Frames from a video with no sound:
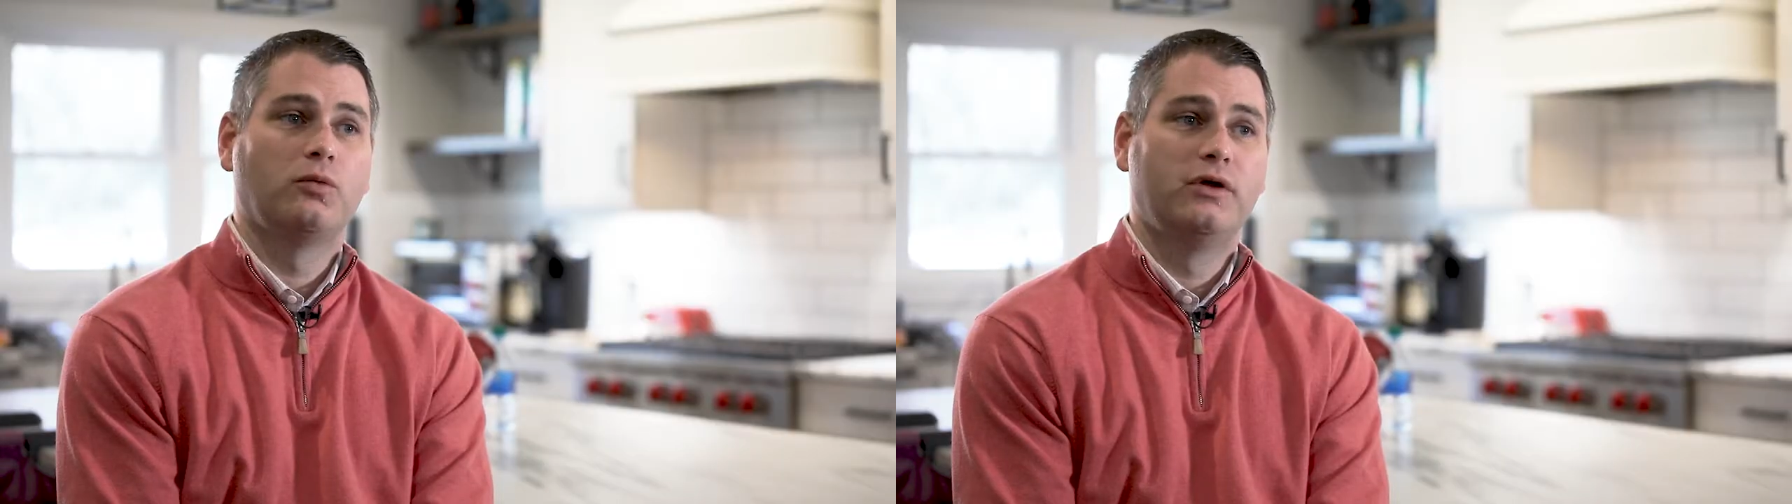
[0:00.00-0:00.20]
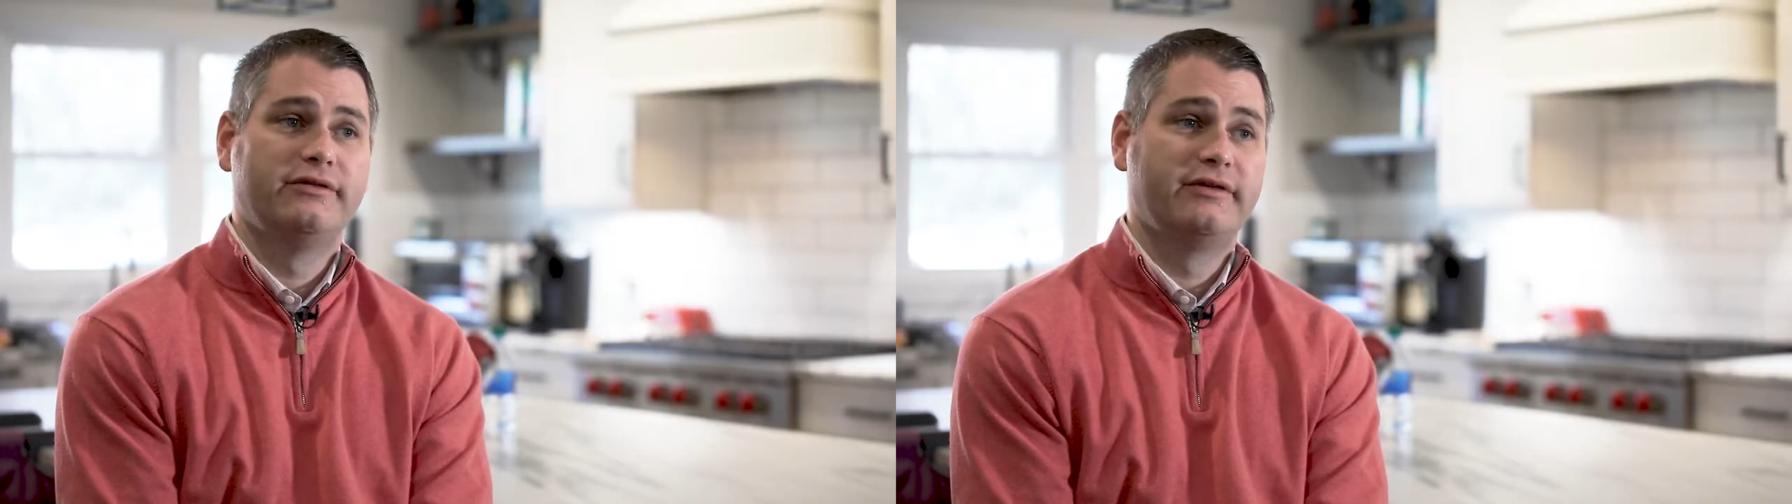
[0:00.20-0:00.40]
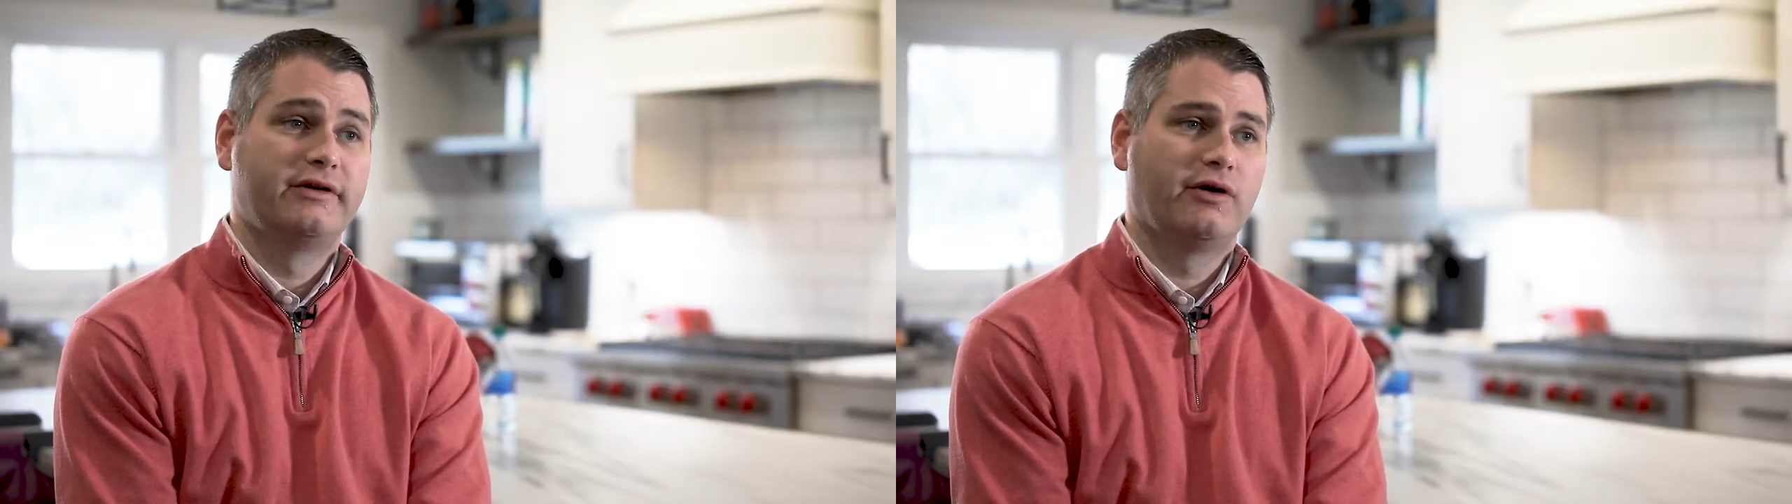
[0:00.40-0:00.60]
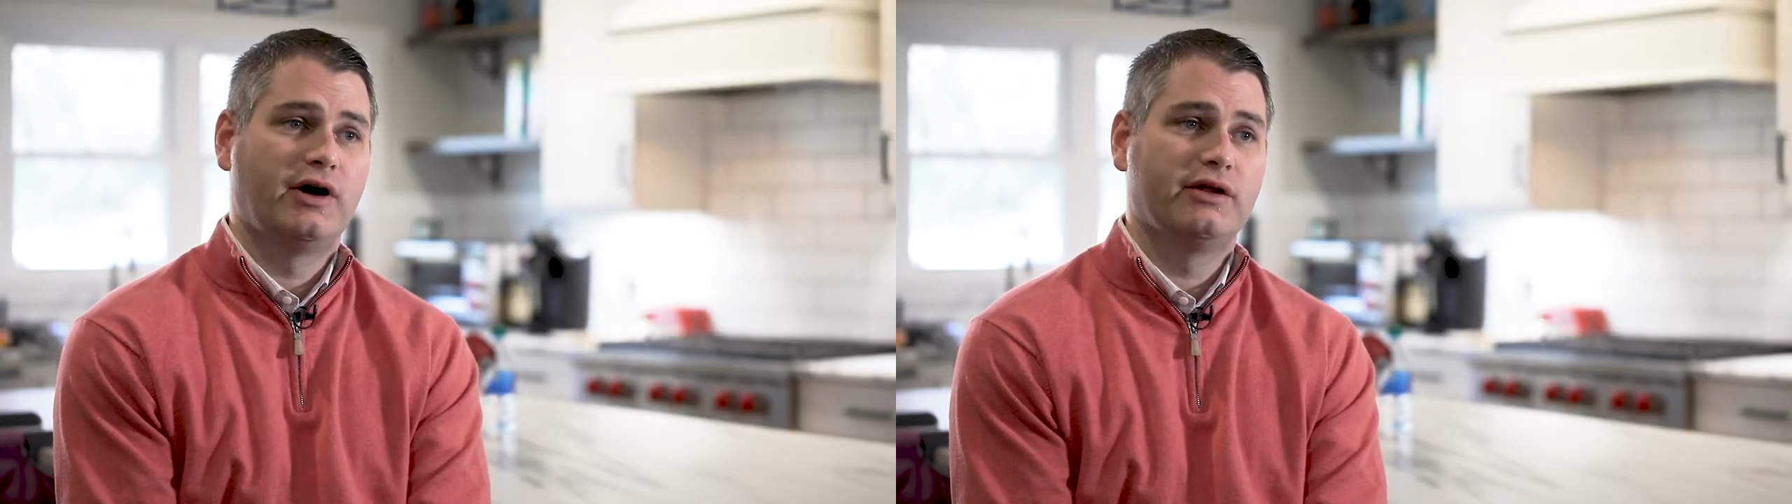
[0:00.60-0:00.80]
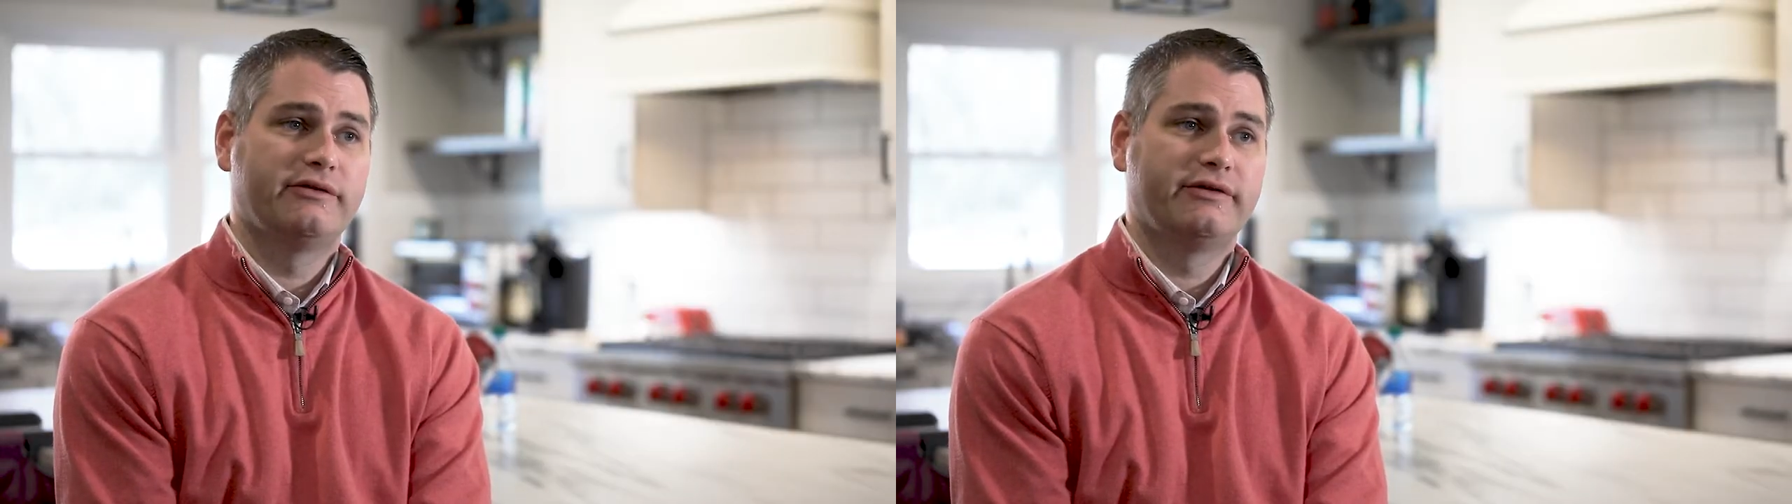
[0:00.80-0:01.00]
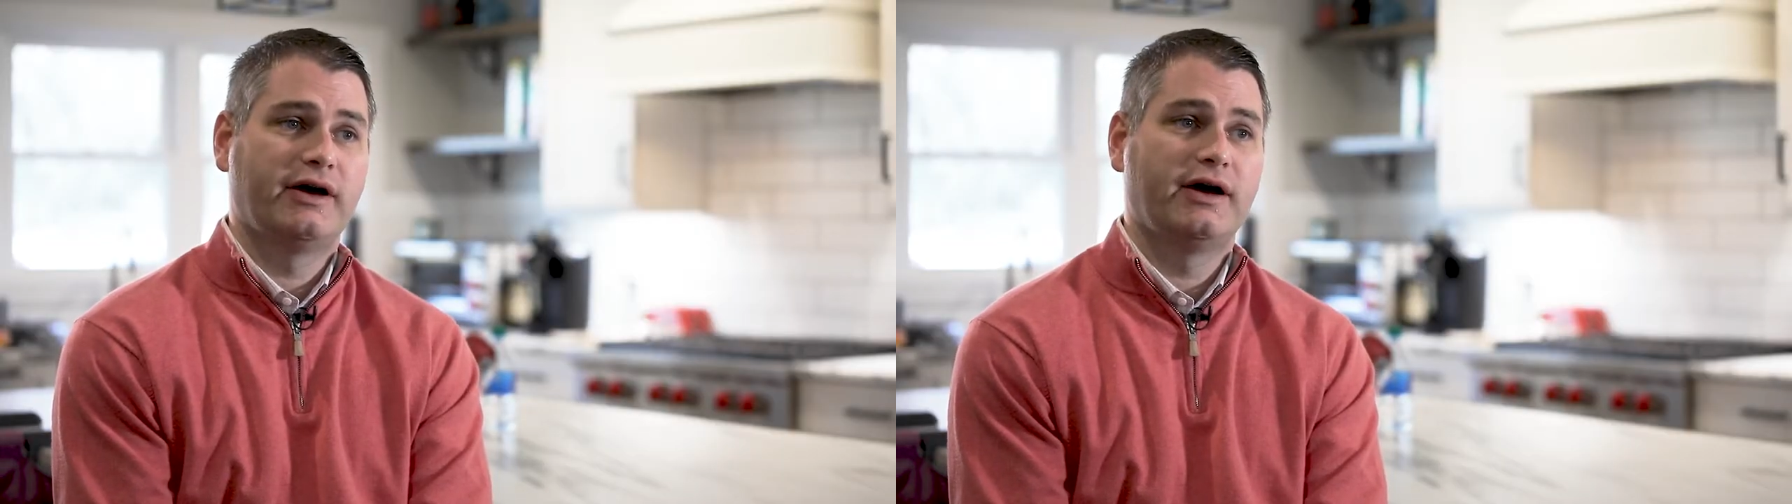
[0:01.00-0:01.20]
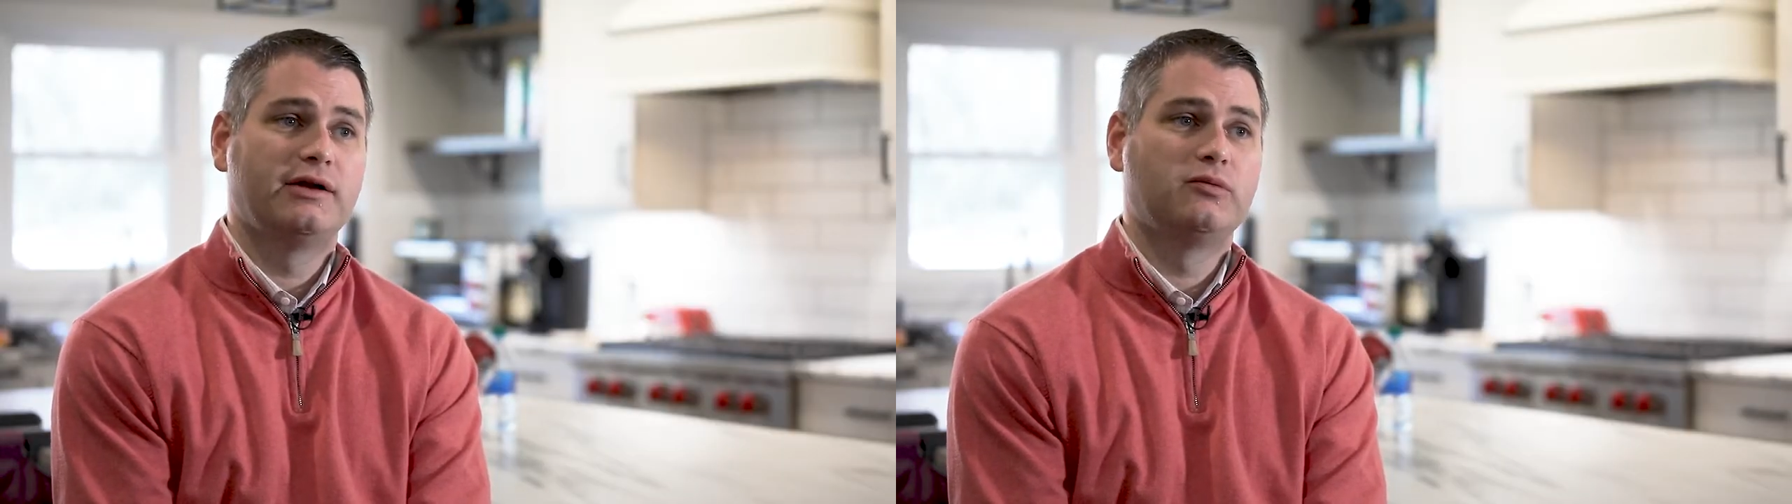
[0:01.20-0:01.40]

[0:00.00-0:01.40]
Lindsay go outside